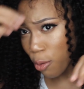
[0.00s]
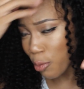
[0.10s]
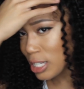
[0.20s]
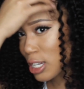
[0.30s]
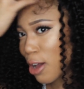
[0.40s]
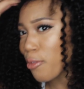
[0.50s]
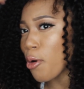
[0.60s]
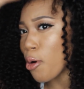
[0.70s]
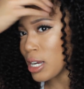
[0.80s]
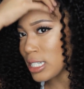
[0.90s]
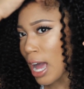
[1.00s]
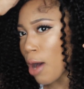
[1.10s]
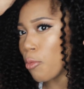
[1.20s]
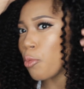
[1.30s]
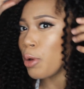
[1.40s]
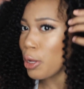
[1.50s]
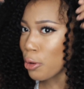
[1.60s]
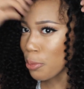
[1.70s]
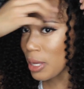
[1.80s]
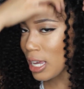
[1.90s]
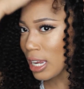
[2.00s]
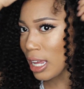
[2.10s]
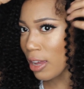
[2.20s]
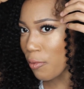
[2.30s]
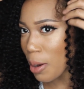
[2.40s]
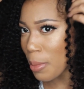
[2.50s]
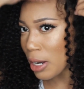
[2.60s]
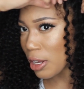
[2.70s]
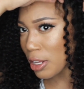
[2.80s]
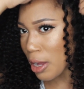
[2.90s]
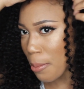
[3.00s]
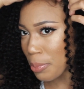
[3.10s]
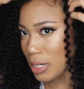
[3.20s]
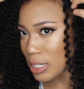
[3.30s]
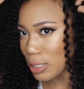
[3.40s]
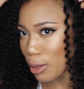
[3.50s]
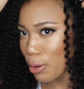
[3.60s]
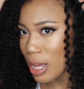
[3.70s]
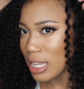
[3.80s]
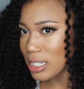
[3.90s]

which of course I will be getting from another company so